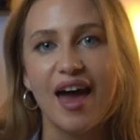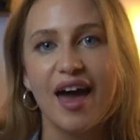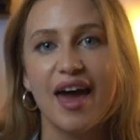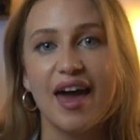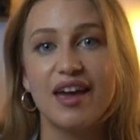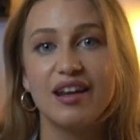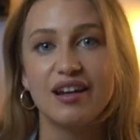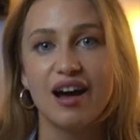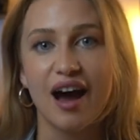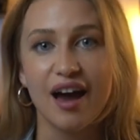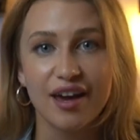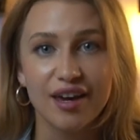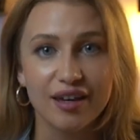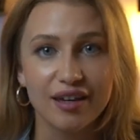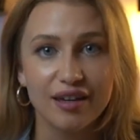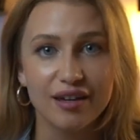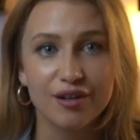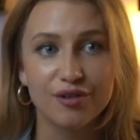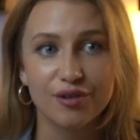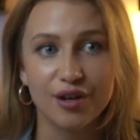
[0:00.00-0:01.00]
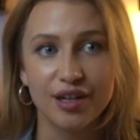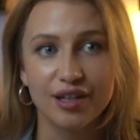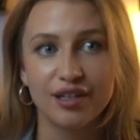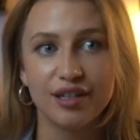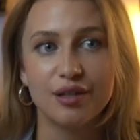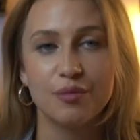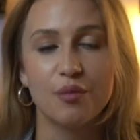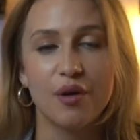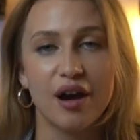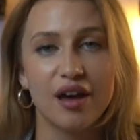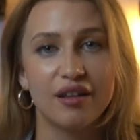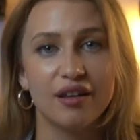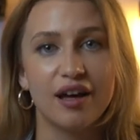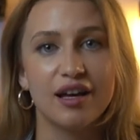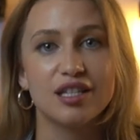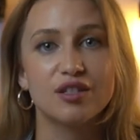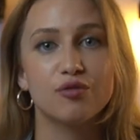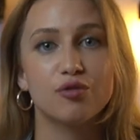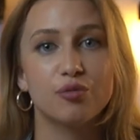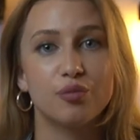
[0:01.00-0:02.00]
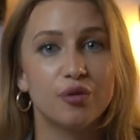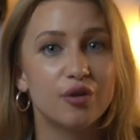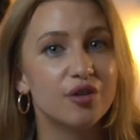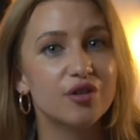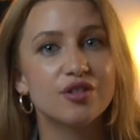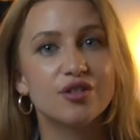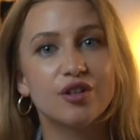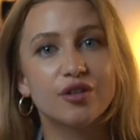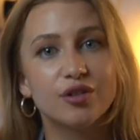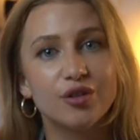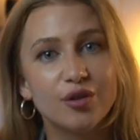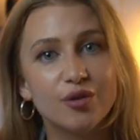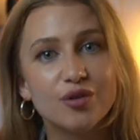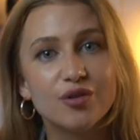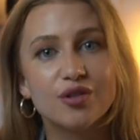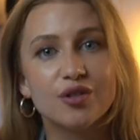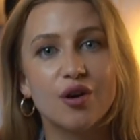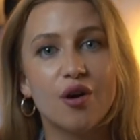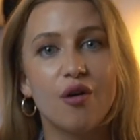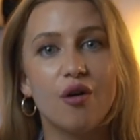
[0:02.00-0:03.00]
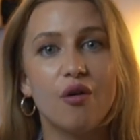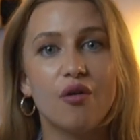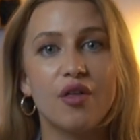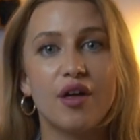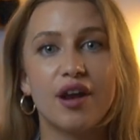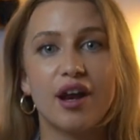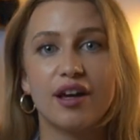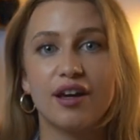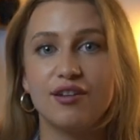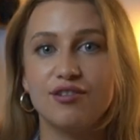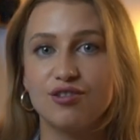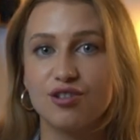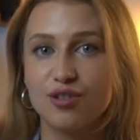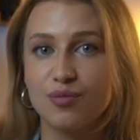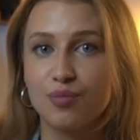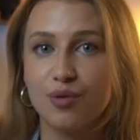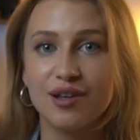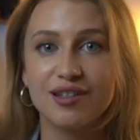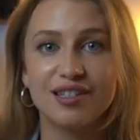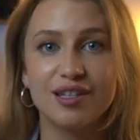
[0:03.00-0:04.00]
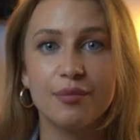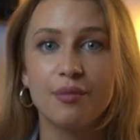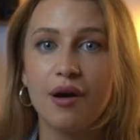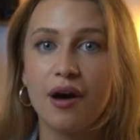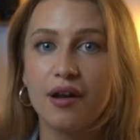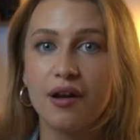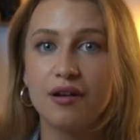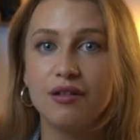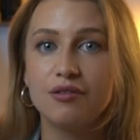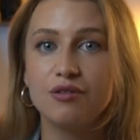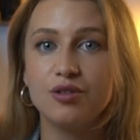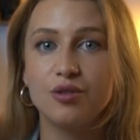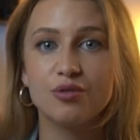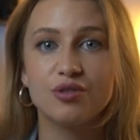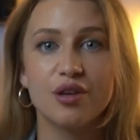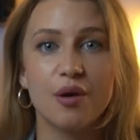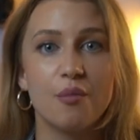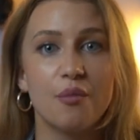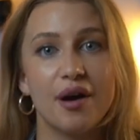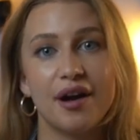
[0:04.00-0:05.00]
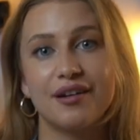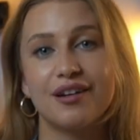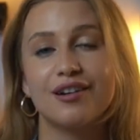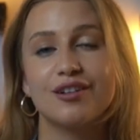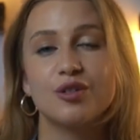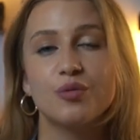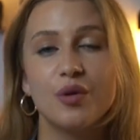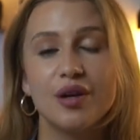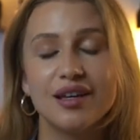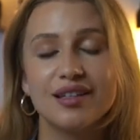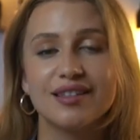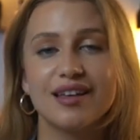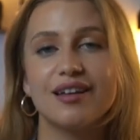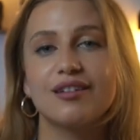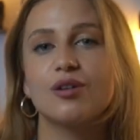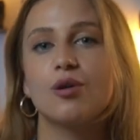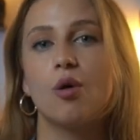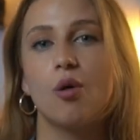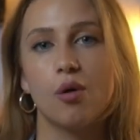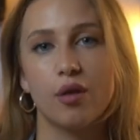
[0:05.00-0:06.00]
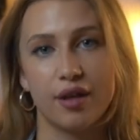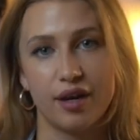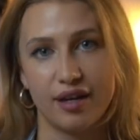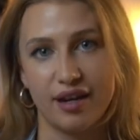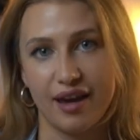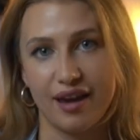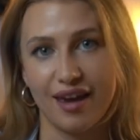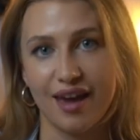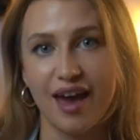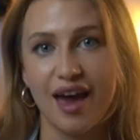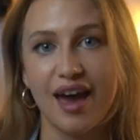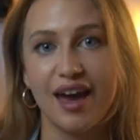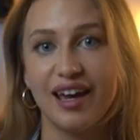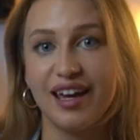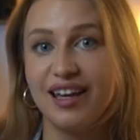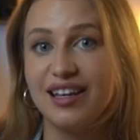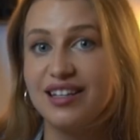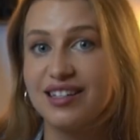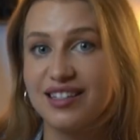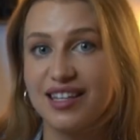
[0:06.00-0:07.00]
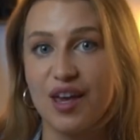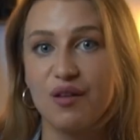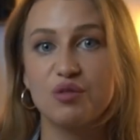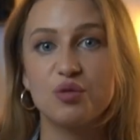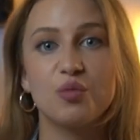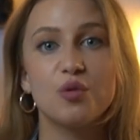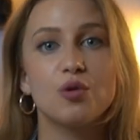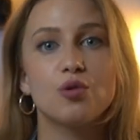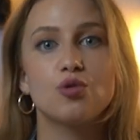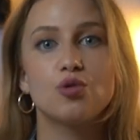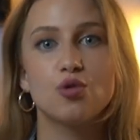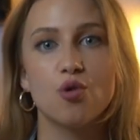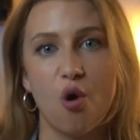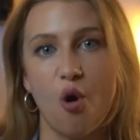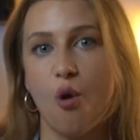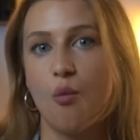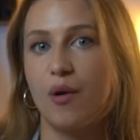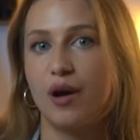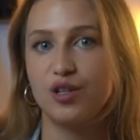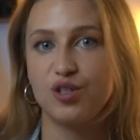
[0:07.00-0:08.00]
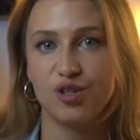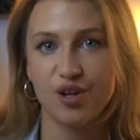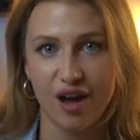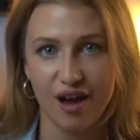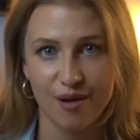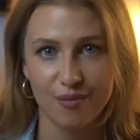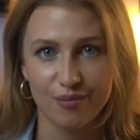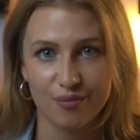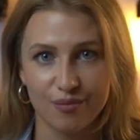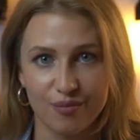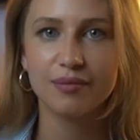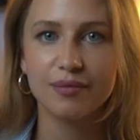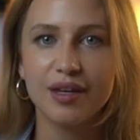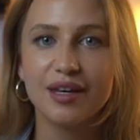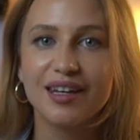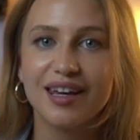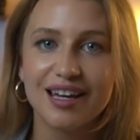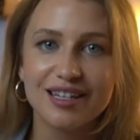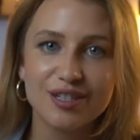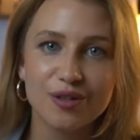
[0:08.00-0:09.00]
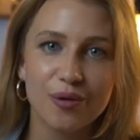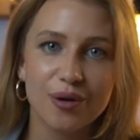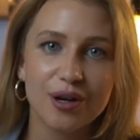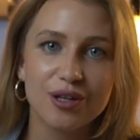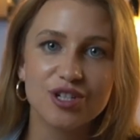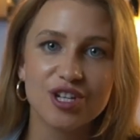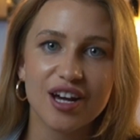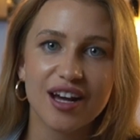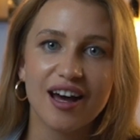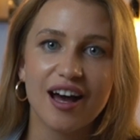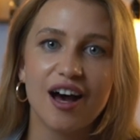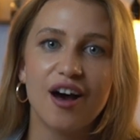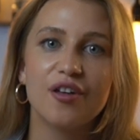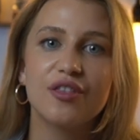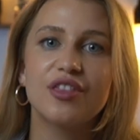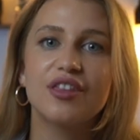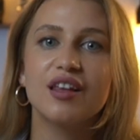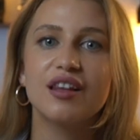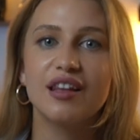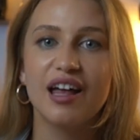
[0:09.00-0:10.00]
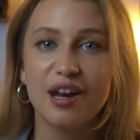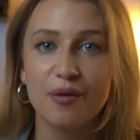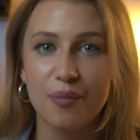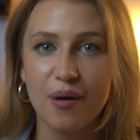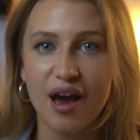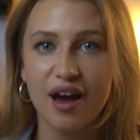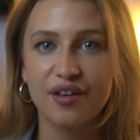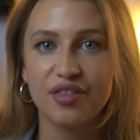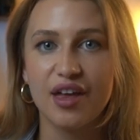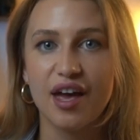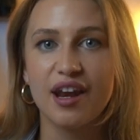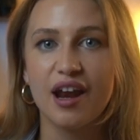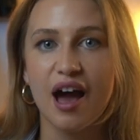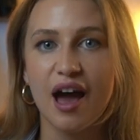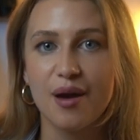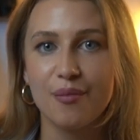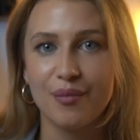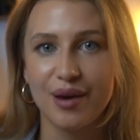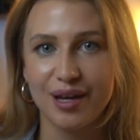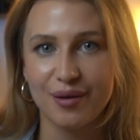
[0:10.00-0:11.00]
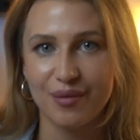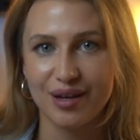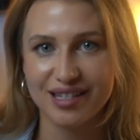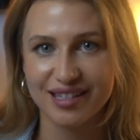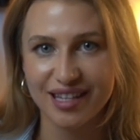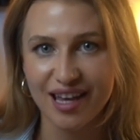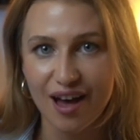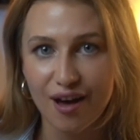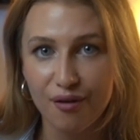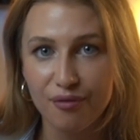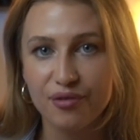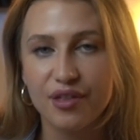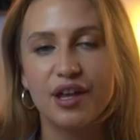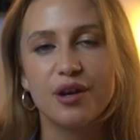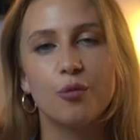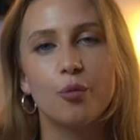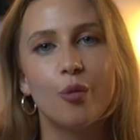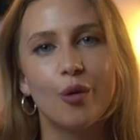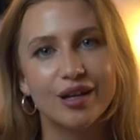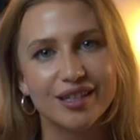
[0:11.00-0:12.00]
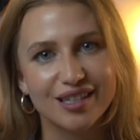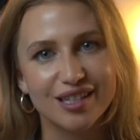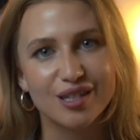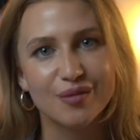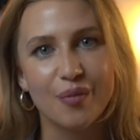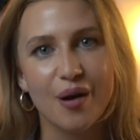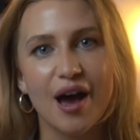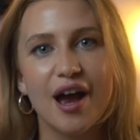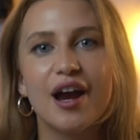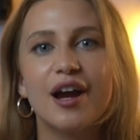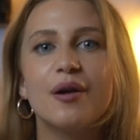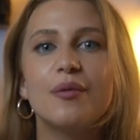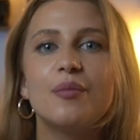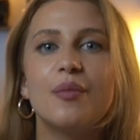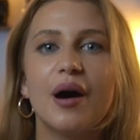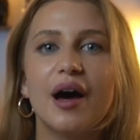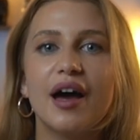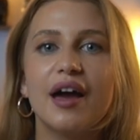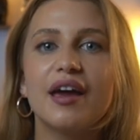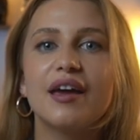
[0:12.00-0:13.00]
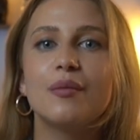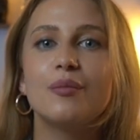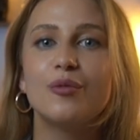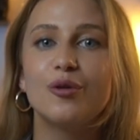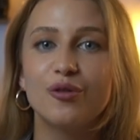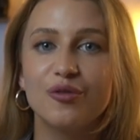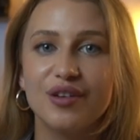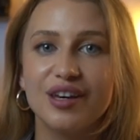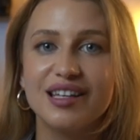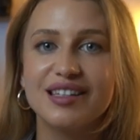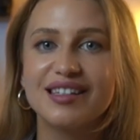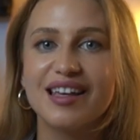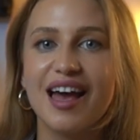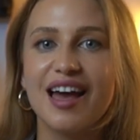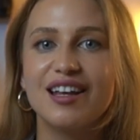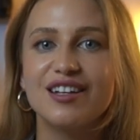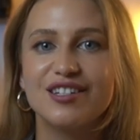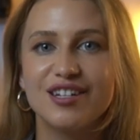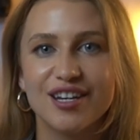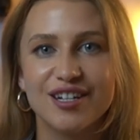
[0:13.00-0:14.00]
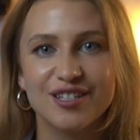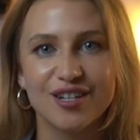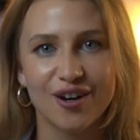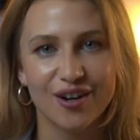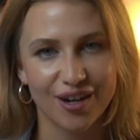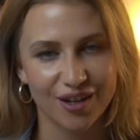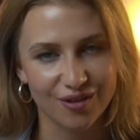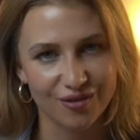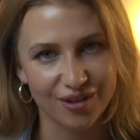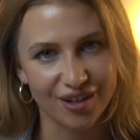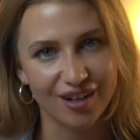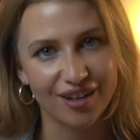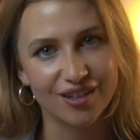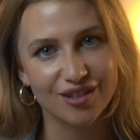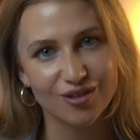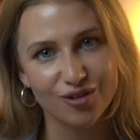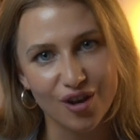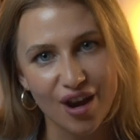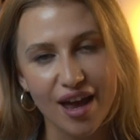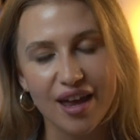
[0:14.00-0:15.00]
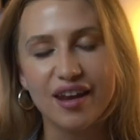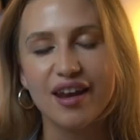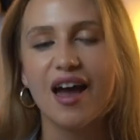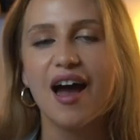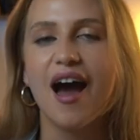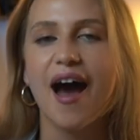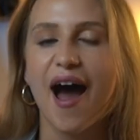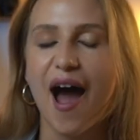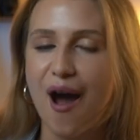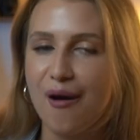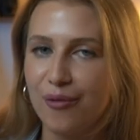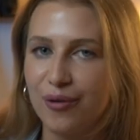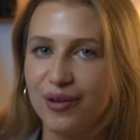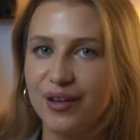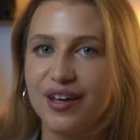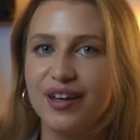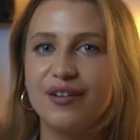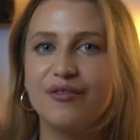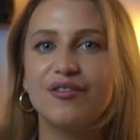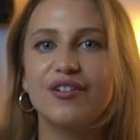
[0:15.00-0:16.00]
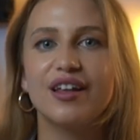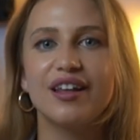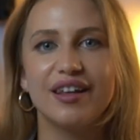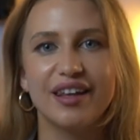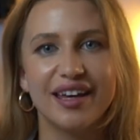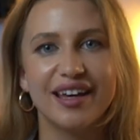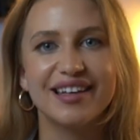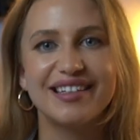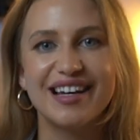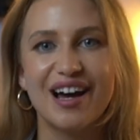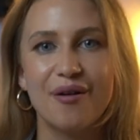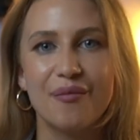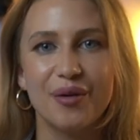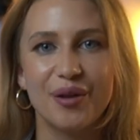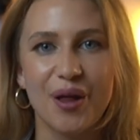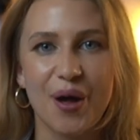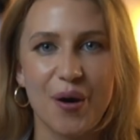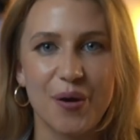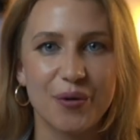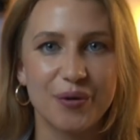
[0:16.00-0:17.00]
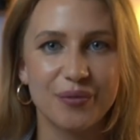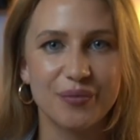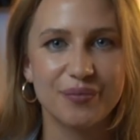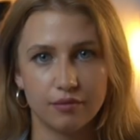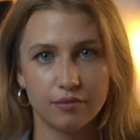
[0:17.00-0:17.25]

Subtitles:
And I created my LUTs for personal use so that I can just press the button, do some minor tweaks, and call it a day. It saves me so much time. In case you want to check out the LUT pack that I made myself that was inspired by movies and TikTok and Reels trend, I will leave a link down below.